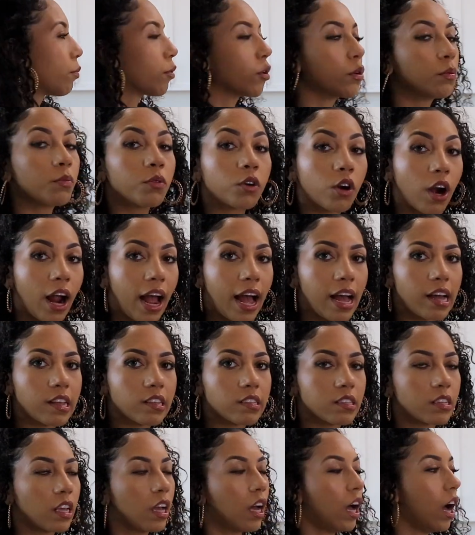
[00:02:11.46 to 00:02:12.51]
broom grass
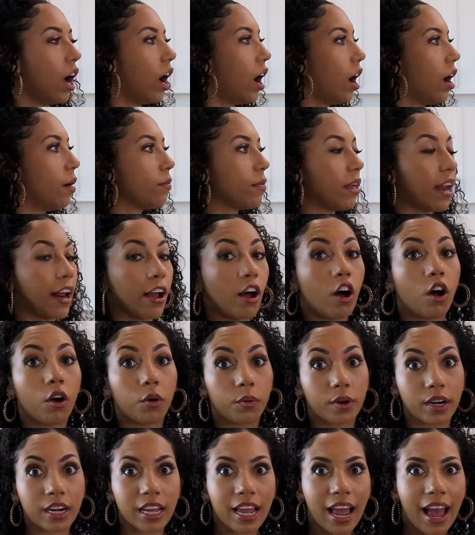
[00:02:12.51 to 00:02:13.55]
that I
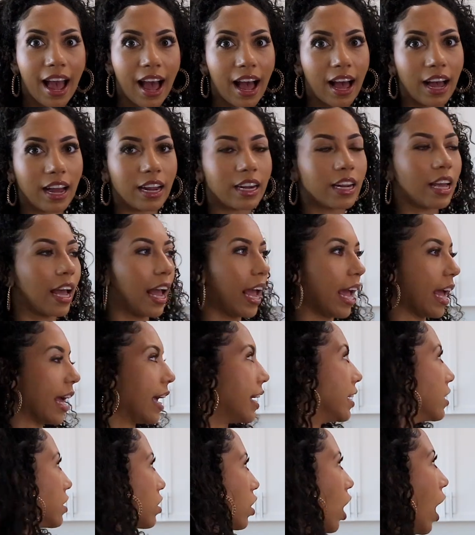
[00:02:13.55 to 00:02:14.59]
already had,
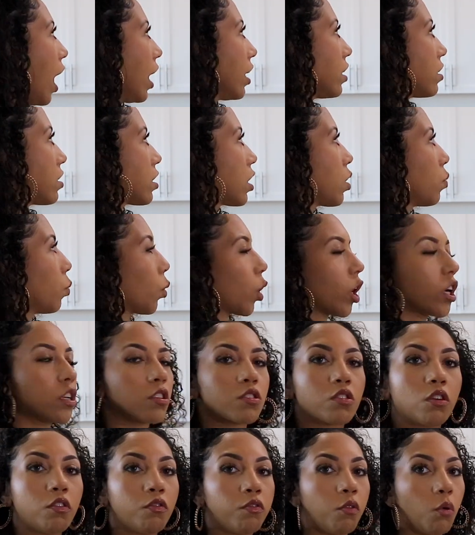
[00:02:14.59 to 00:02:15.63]
and honestly
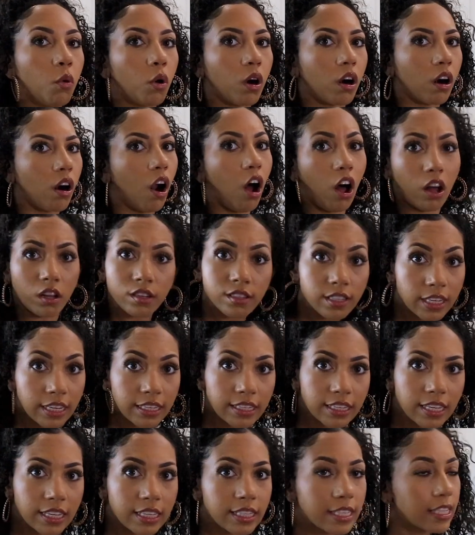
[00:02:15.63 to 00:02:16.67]
works for all
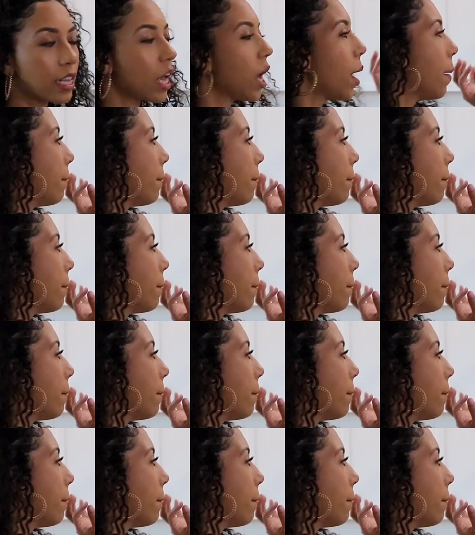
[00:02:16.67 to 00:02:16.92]
seasons,